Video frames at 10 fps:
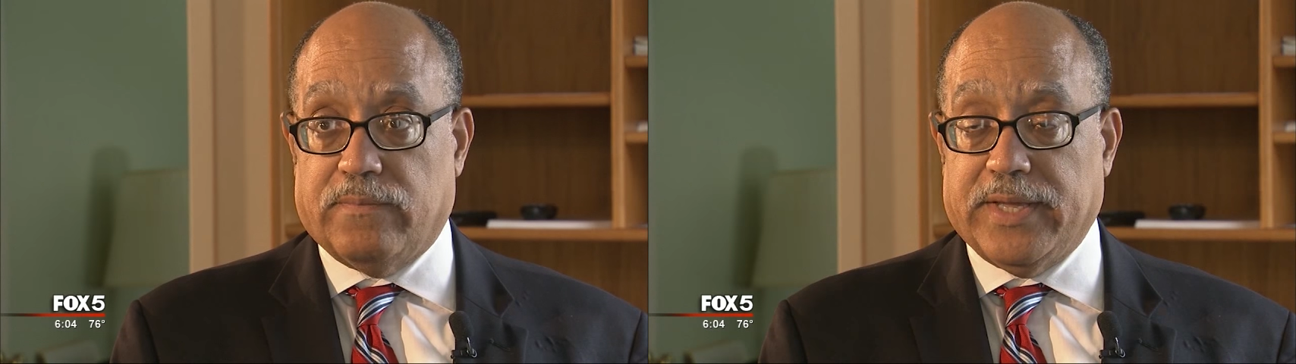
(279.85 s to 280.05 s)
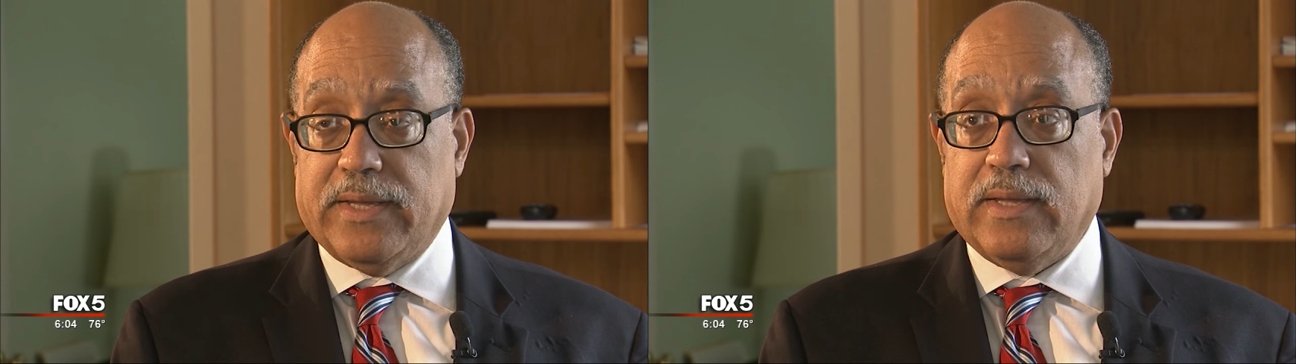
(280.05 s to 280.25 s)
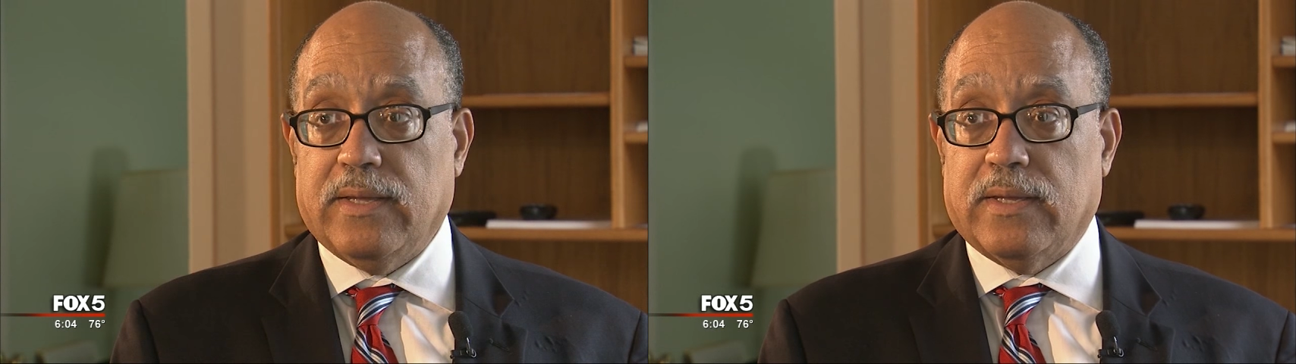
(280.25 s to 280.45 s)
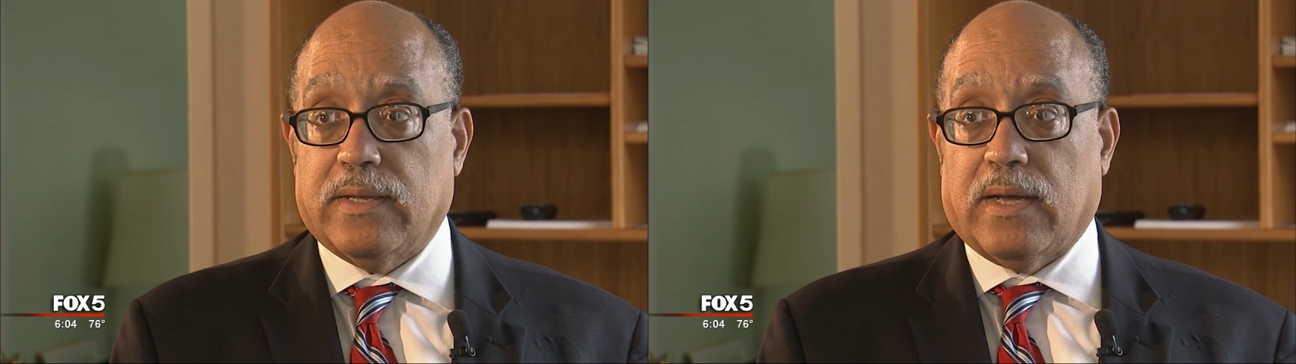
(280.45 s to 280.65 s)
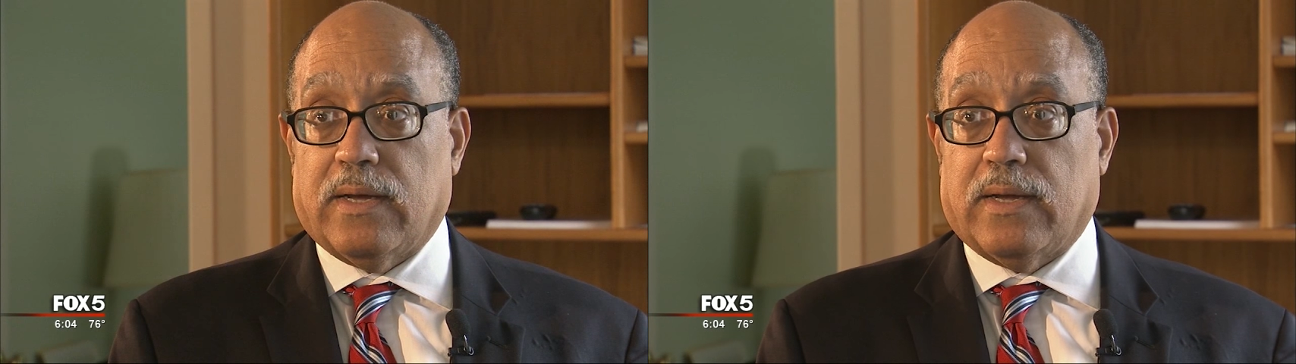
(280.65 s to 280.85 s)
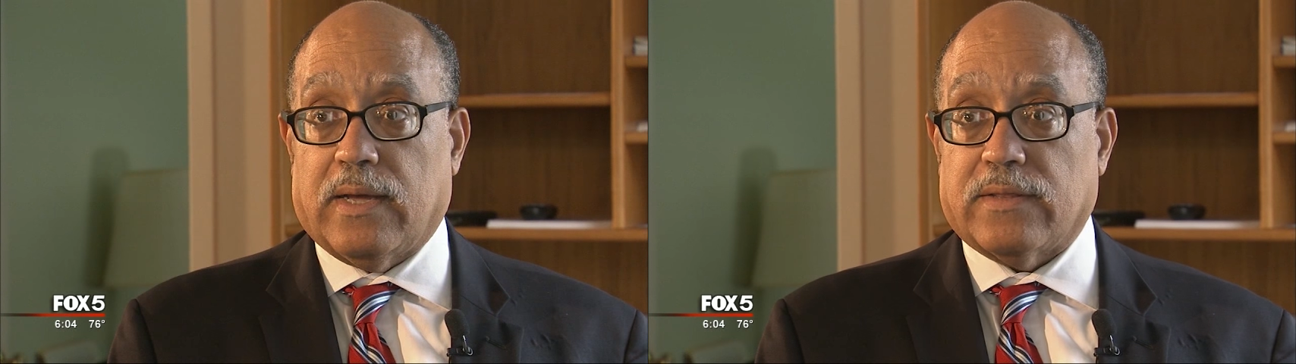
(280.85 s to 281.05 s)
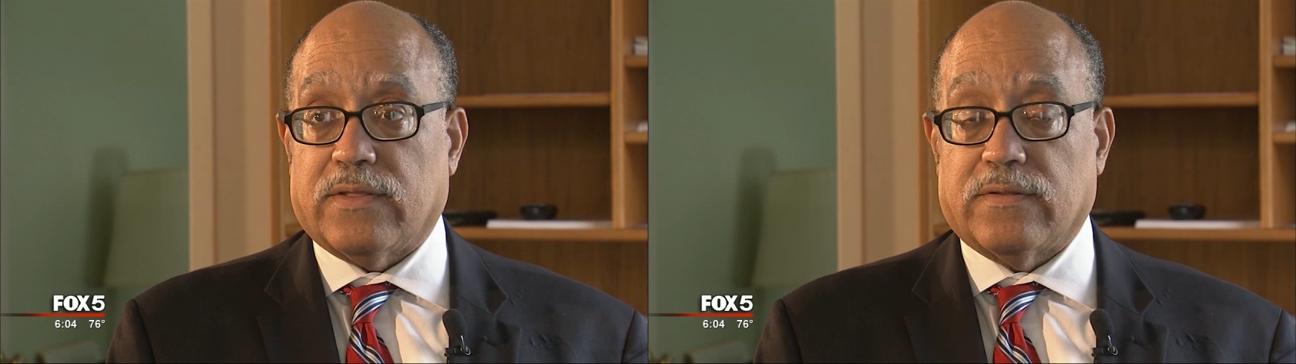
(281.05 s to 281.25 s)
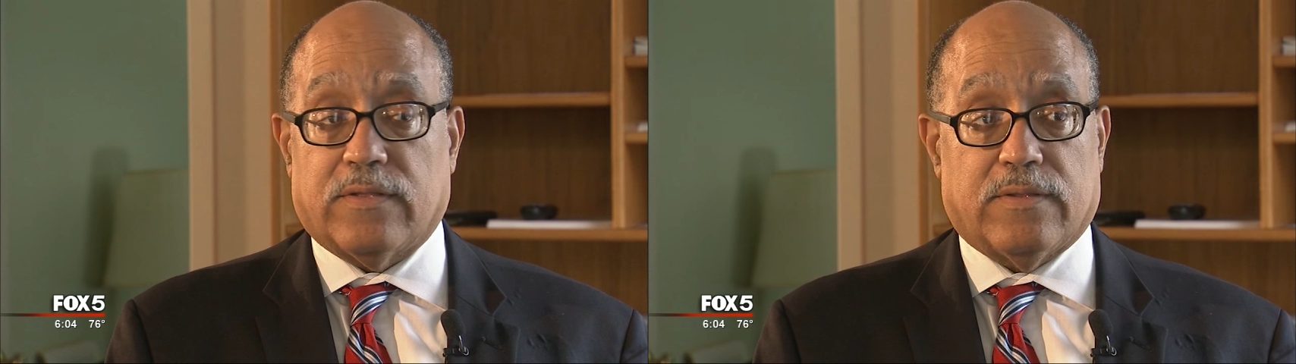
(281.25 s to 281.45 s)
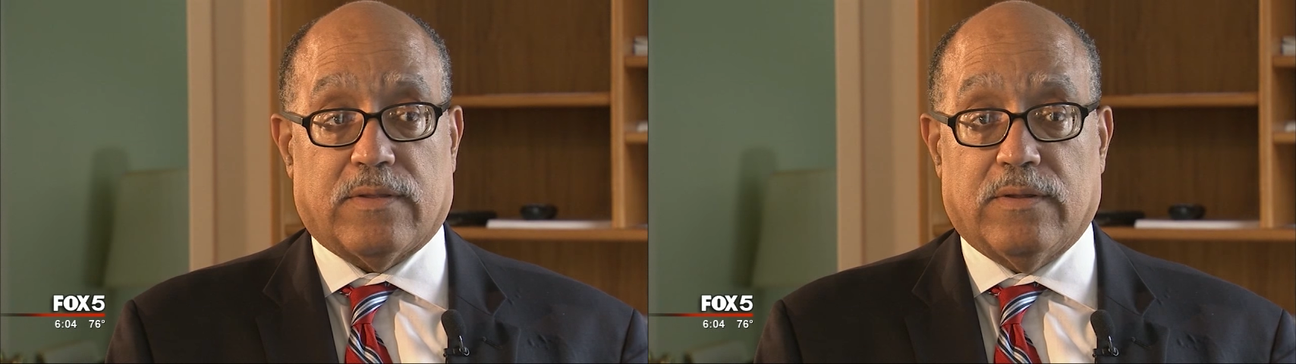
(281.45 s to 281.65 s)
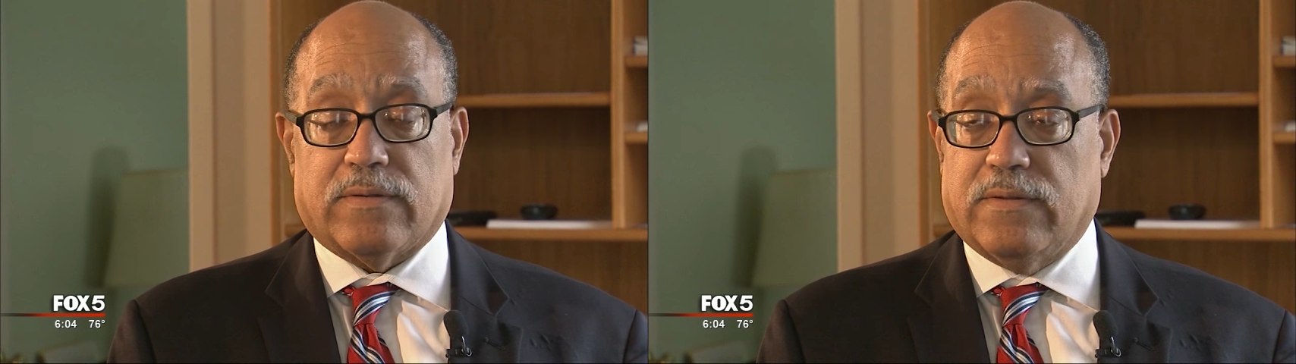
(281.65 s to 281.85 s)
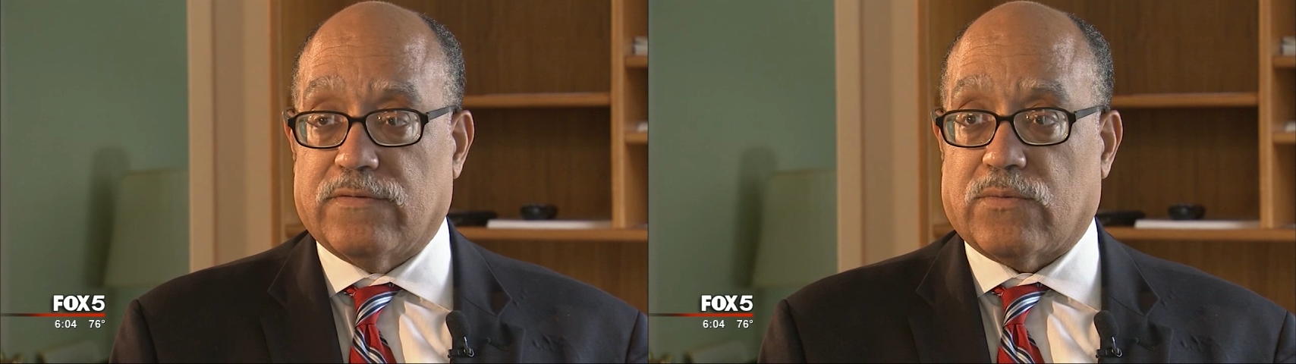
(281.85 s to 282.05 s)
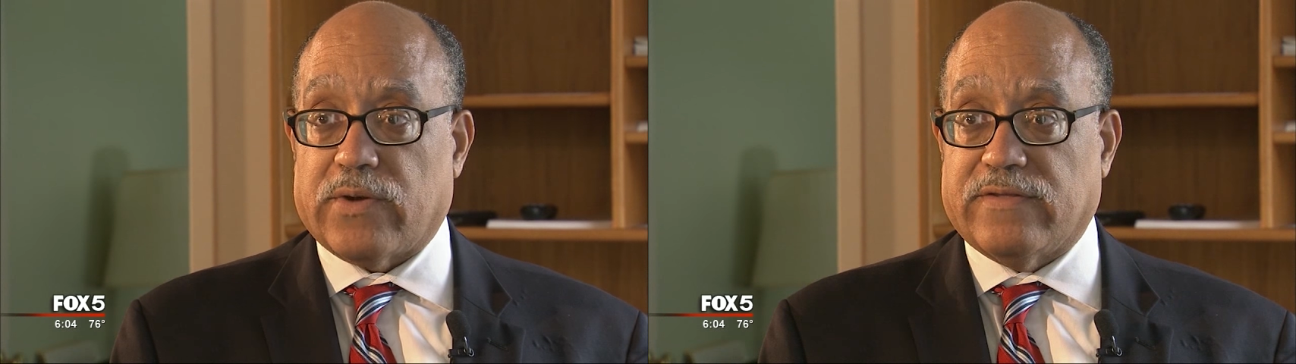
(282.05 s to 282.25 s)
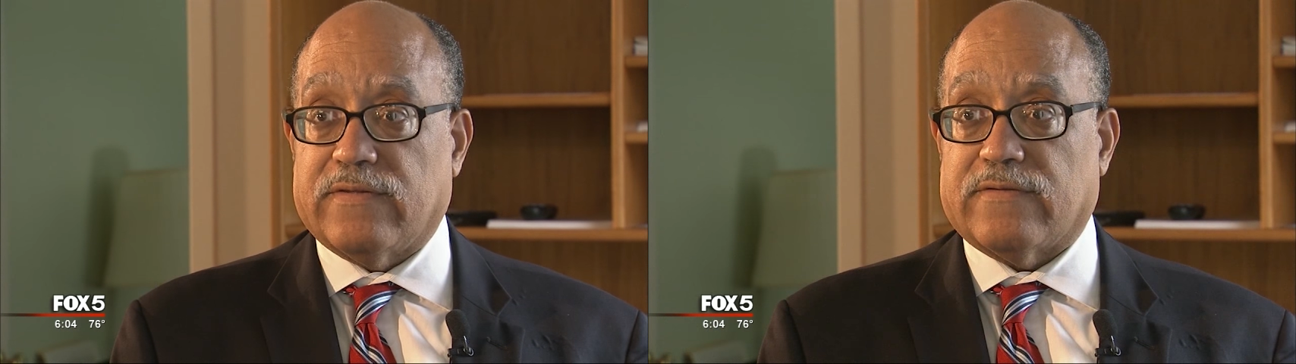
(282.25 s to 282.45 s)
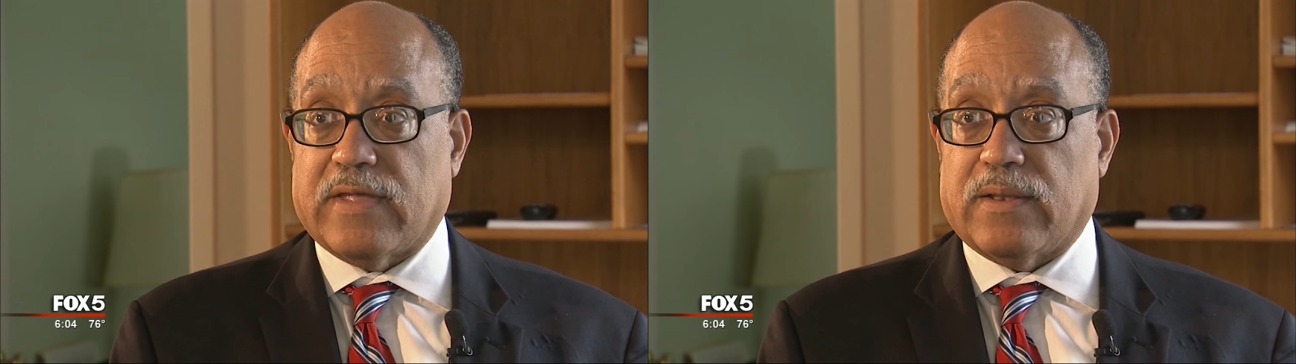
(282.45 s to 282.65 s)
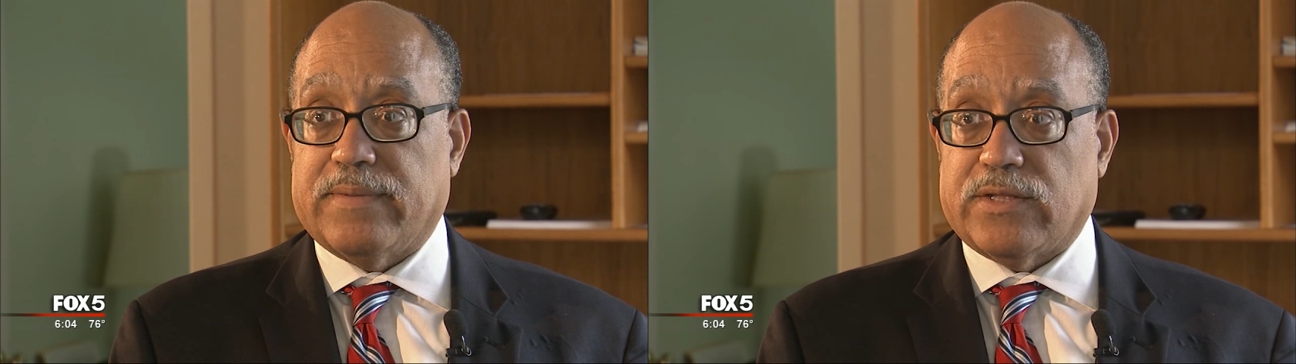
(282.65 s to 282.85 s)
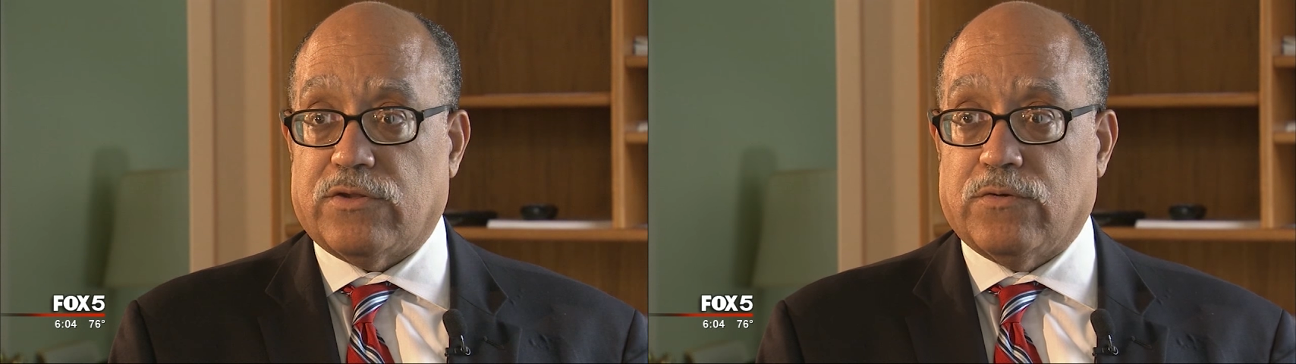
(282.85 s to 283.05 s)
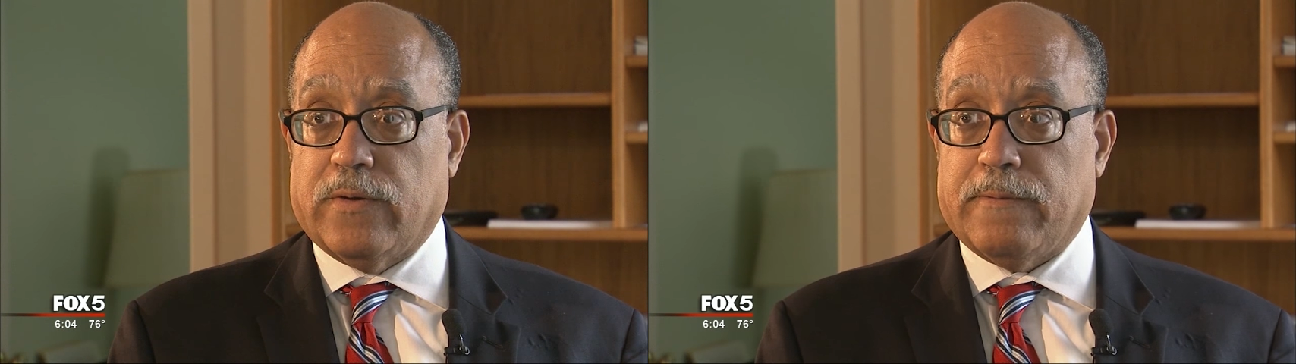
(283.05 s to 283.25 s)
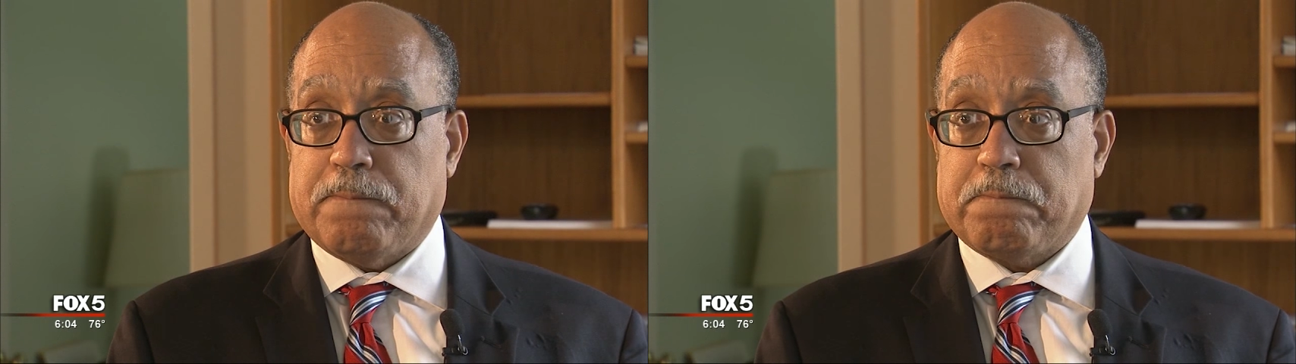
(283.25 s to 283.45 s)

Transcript: For me, I think that there's a racist element to it.